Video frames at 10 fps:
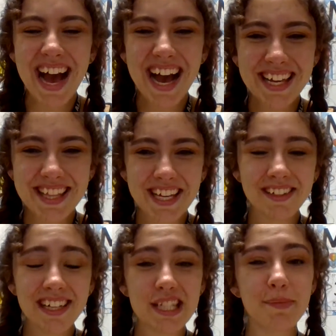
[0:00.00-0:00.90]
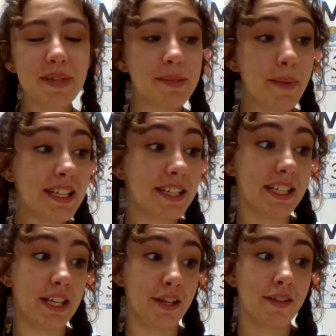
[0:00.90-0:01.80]
Hi there, it's Miss Mason
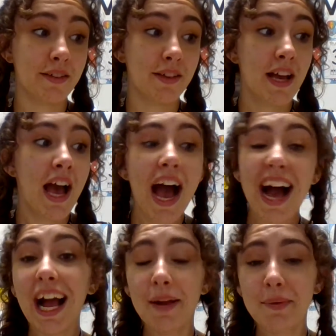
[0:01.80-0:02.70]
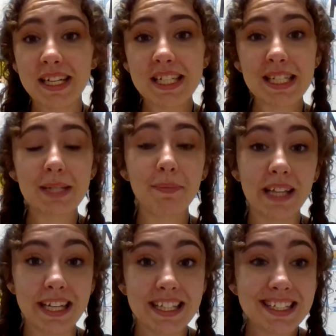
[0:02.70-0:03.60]
here. I want us to
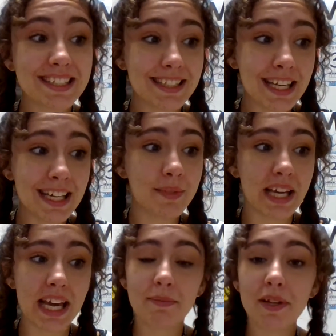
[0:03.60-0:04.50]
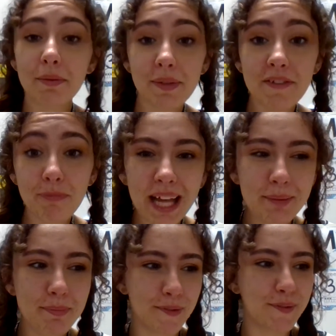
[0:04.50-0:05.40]
play the same game that we have
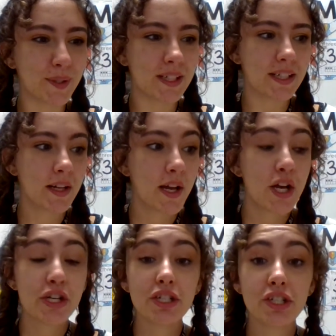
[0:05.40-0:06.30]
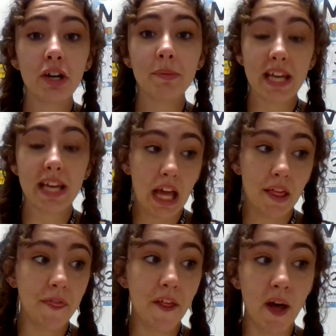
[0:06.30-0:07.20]
played before. Show me a
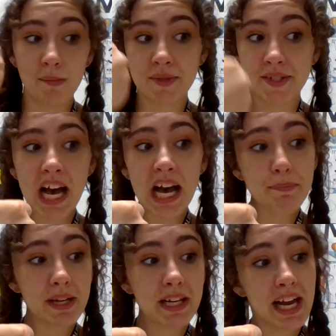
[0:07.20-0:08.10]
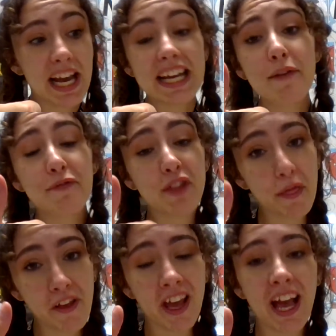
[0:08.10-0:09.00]
thumbs up if the
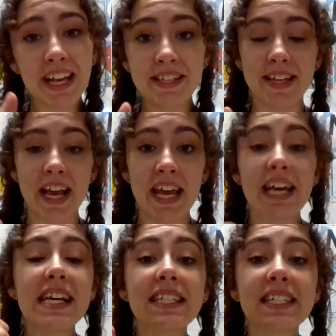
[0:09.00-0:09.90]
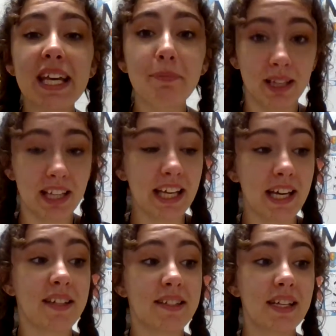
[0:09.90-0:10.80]
thing I say is a
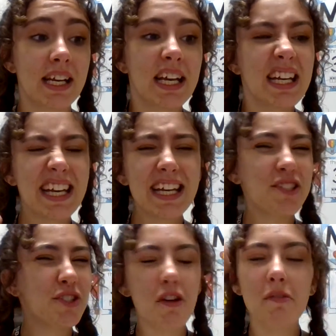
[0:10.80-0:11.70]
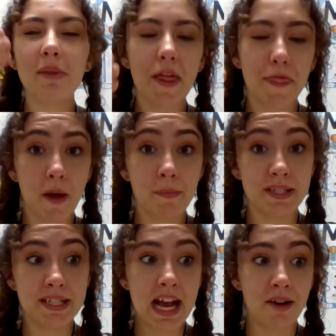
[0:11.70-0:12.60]
plant, and show me a
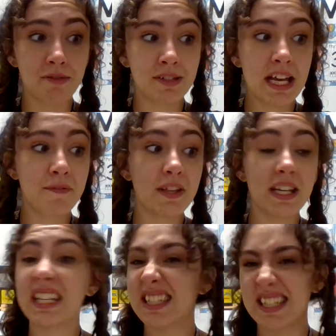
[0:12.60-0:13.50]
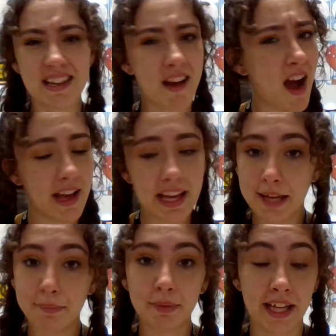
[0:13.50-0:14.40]
thumbs down if it is not
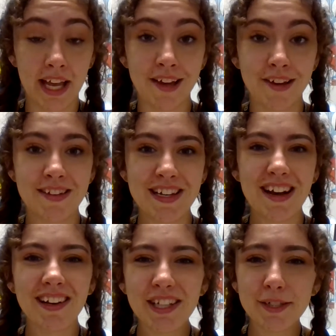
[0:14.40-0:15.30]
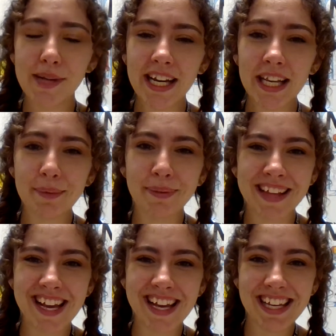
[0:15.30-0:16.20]
a plant. Are you ready to
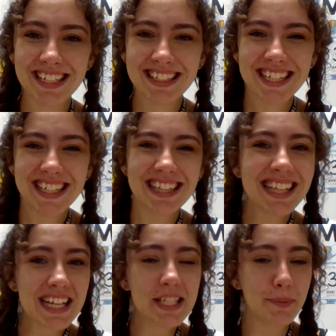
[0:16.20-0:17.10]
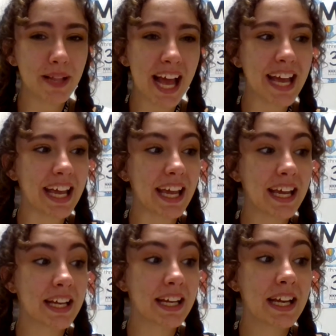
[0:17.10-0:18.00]
play? Let's play.
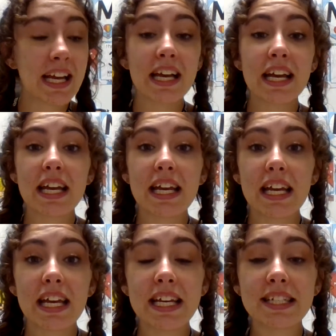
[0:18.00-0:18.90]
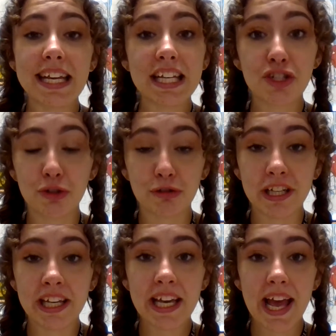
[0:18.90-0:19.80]
Is a
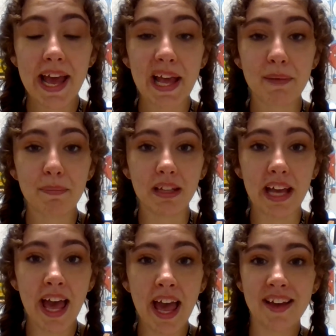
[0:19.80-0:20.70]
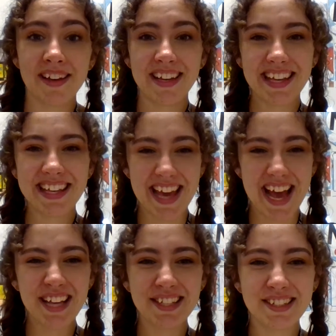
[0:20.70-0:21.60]
tree a plant?
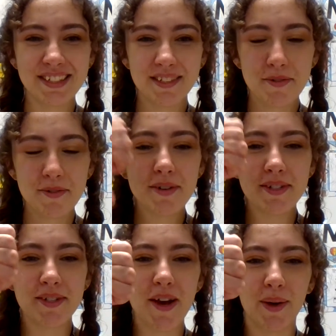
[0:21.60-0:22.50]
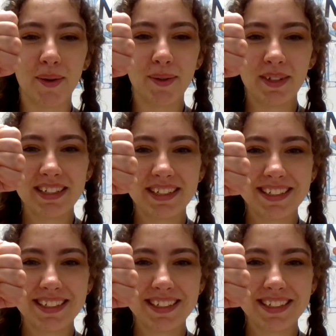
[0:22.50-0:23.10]
Yes or no?